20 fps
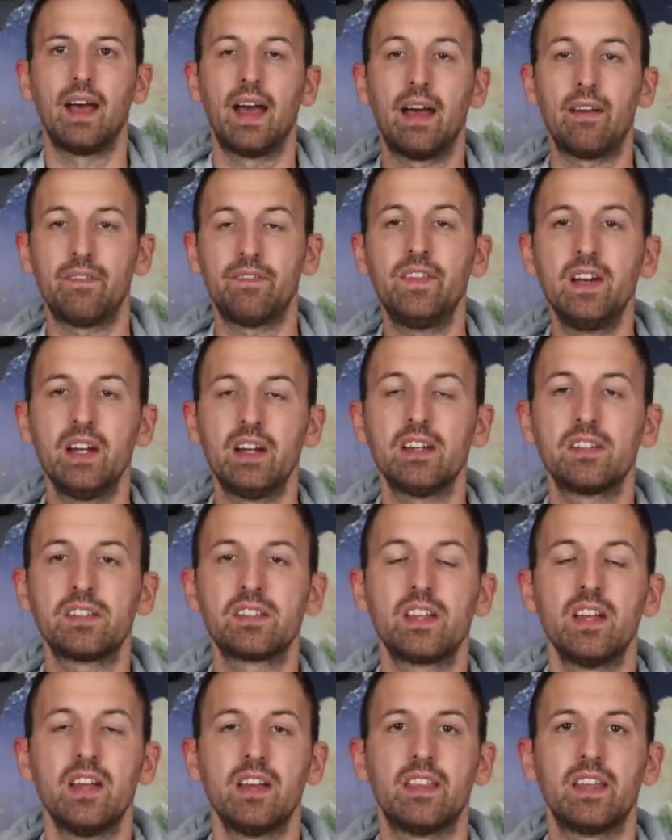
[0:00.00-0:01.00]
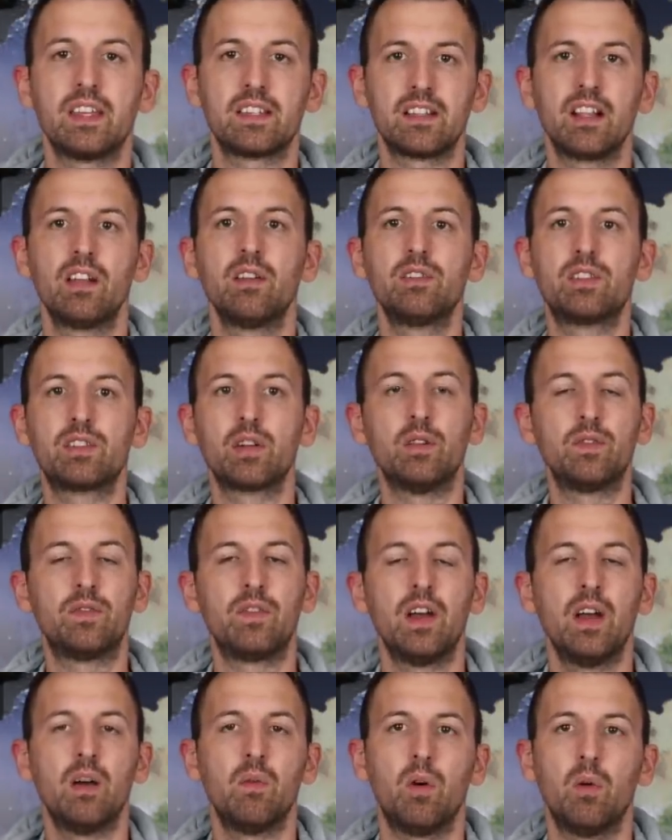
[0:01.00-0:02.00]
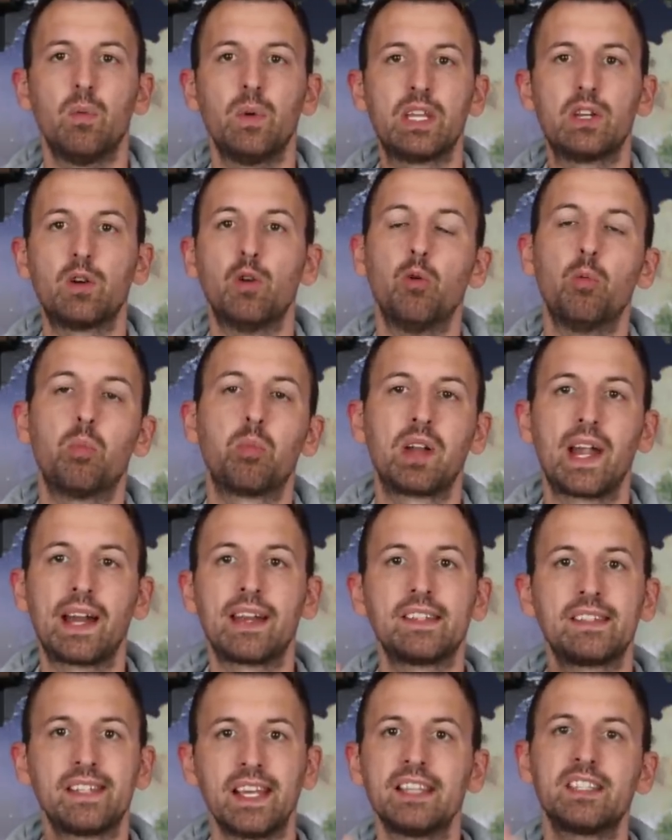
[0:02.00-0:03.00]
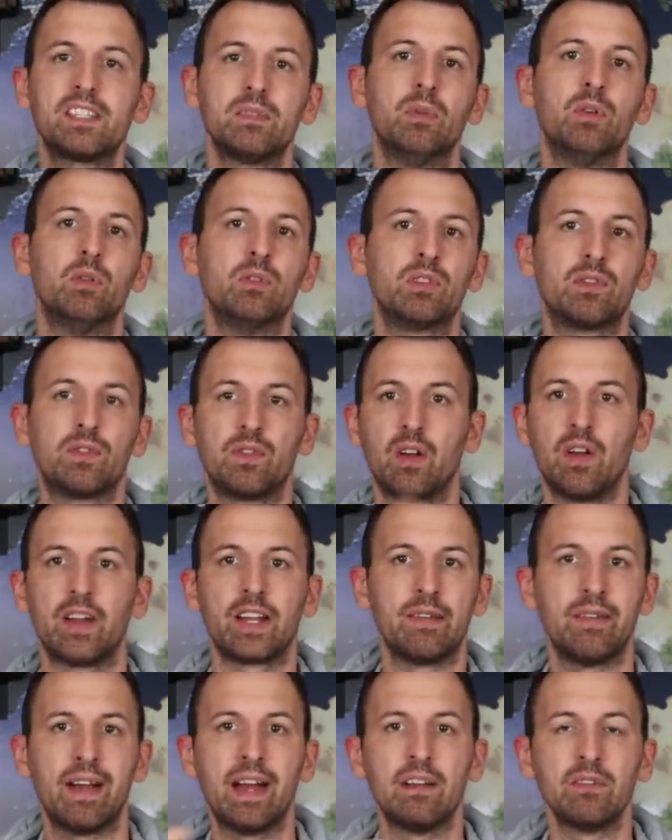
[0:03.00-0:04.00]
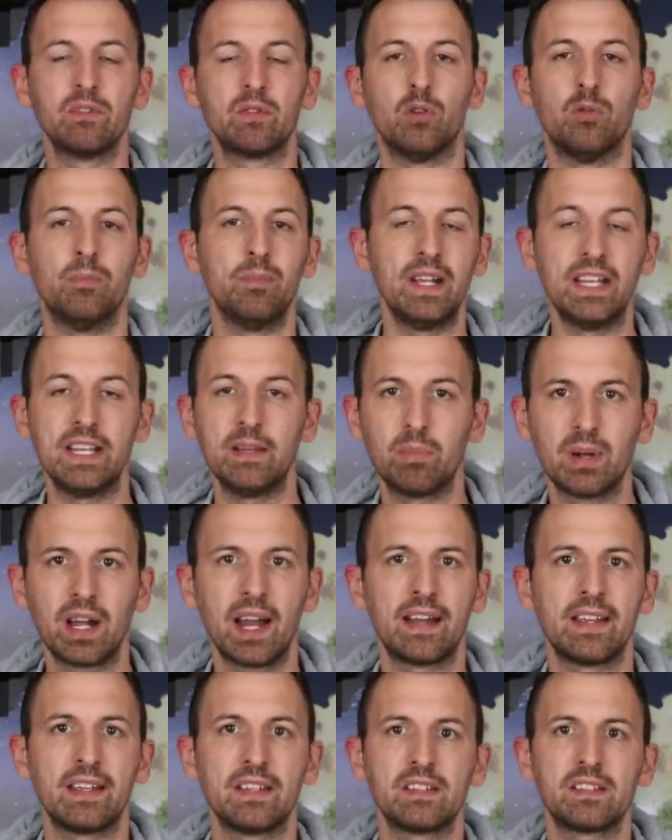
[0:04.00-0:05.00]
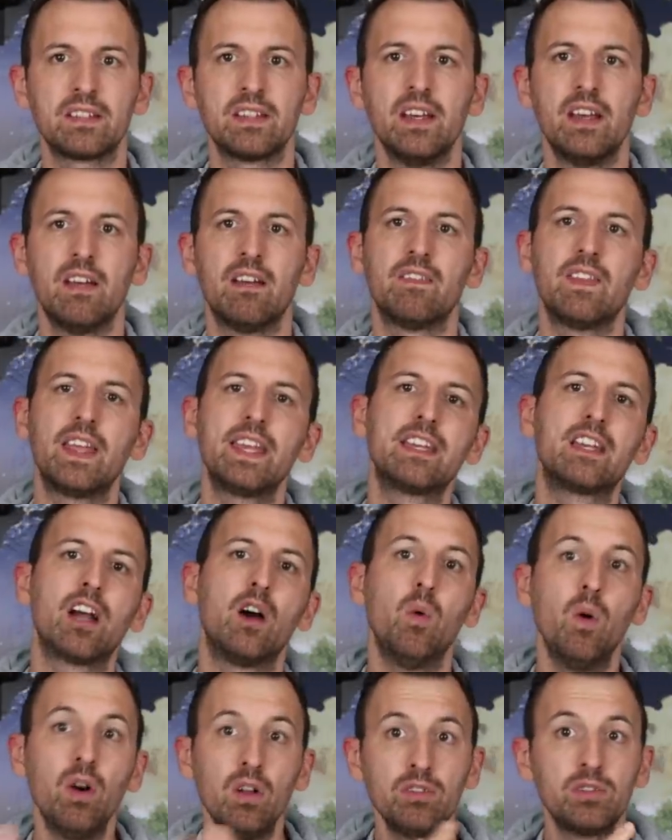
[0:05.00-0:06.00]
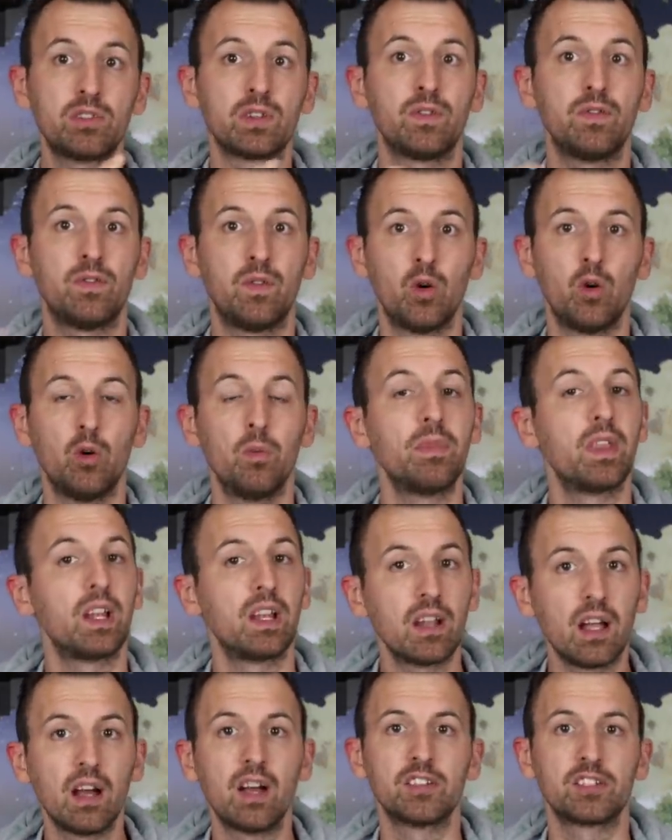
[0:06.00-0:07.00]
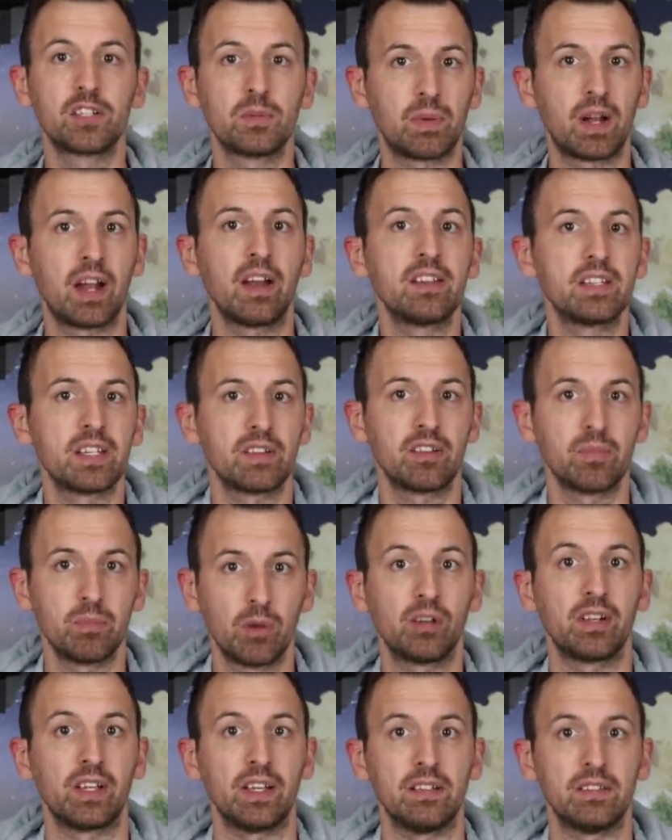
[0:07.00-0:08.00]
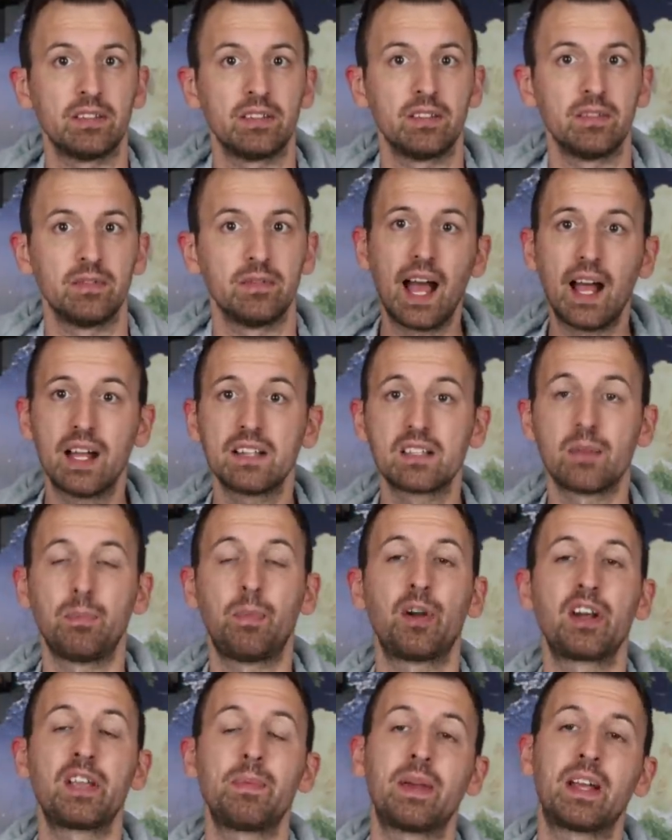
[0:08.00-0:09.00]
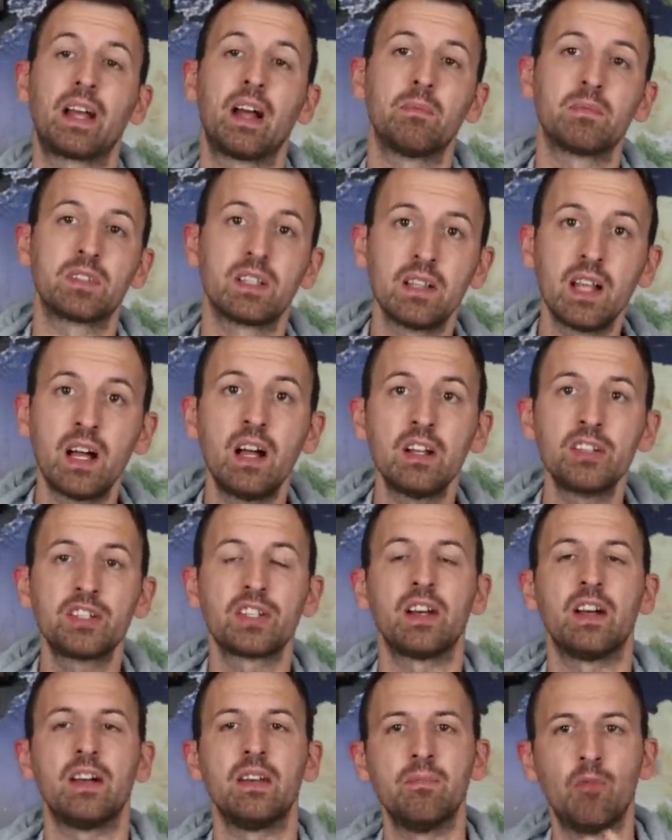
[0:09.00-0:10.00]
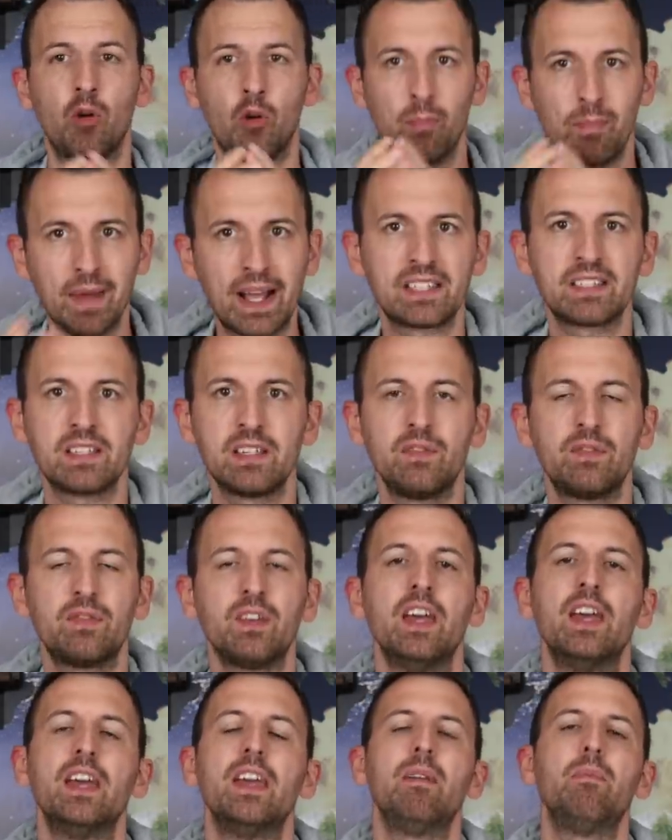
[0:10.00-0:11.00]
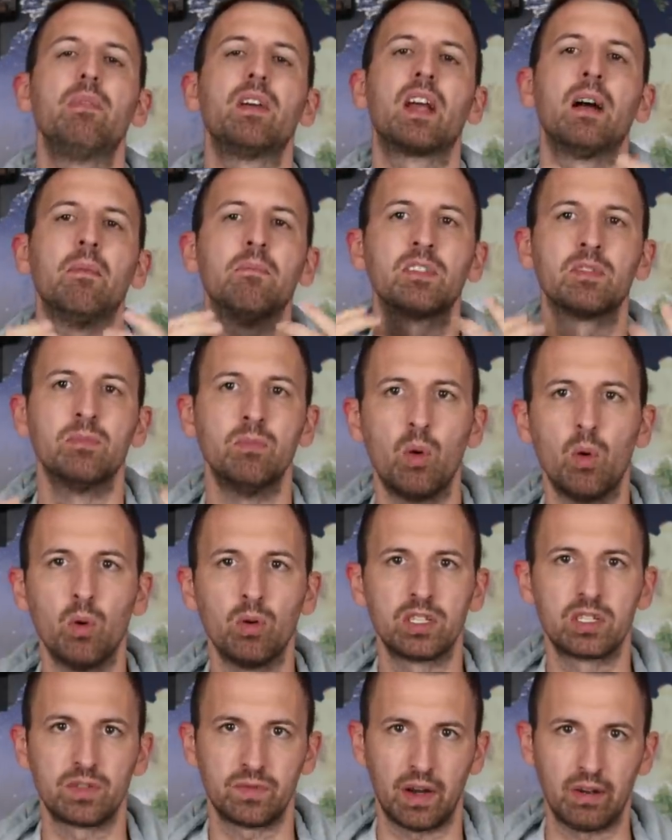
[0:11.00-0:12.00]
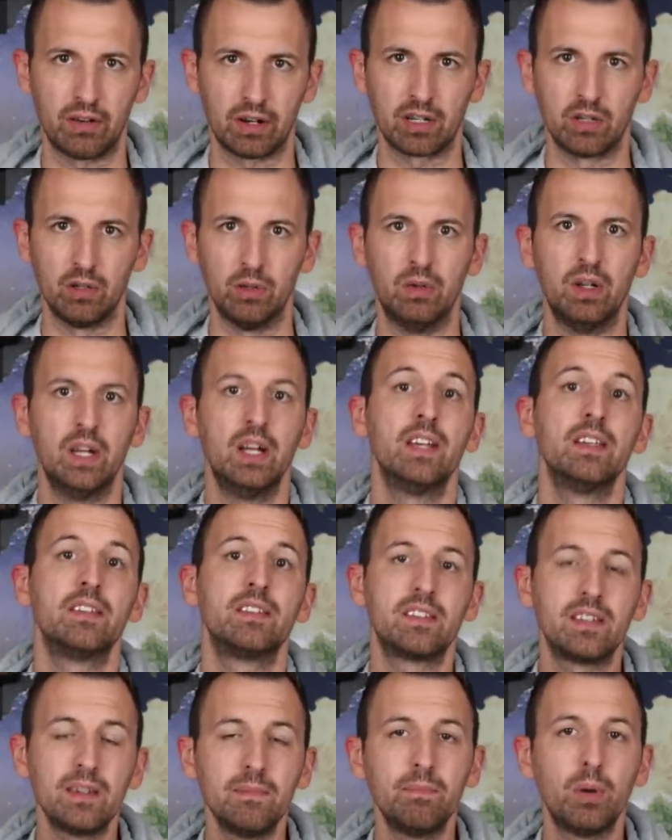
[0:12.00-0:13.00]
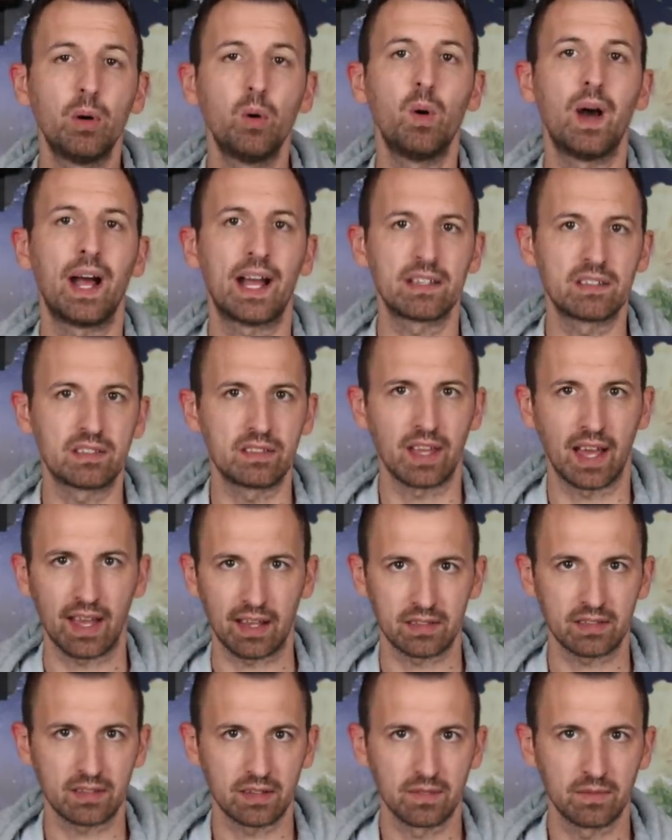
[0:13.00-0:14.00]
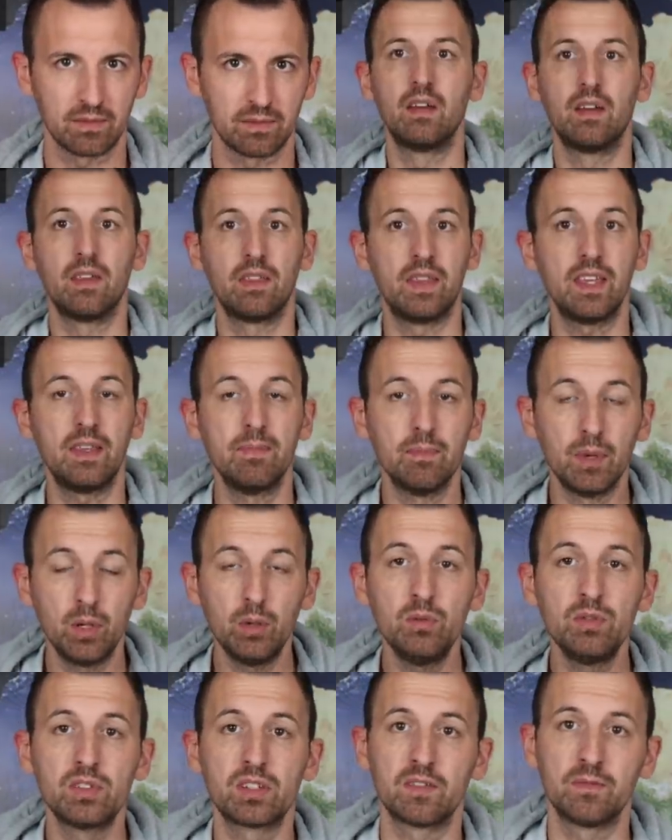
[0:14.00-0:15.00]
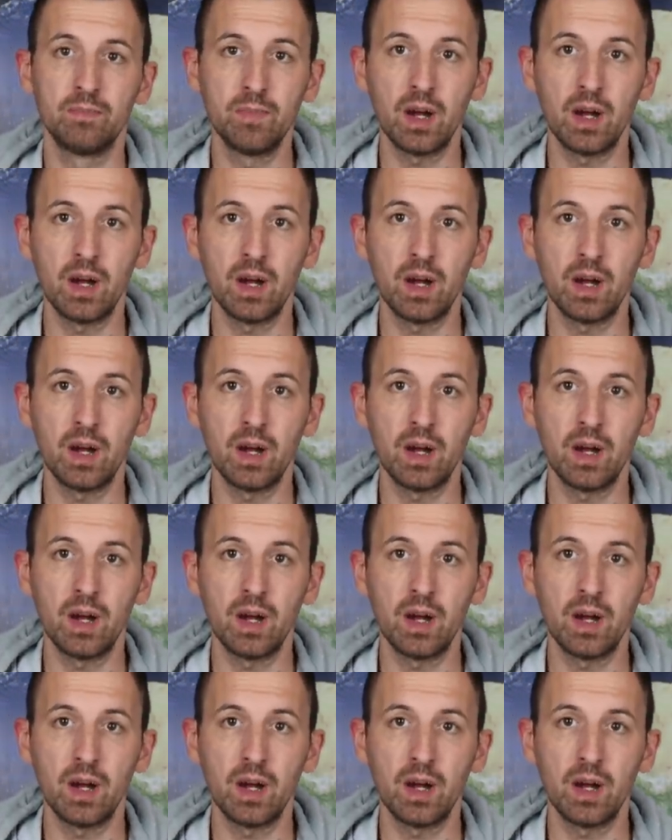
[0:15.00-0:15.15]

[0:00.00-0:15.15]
At first, there's loads of what we call planetesimals flying around, or mini planets, and they go on to form the larger planetary bodies. As a body becomes larger and more massive, it becomes more spherical. Simple as that. The moons of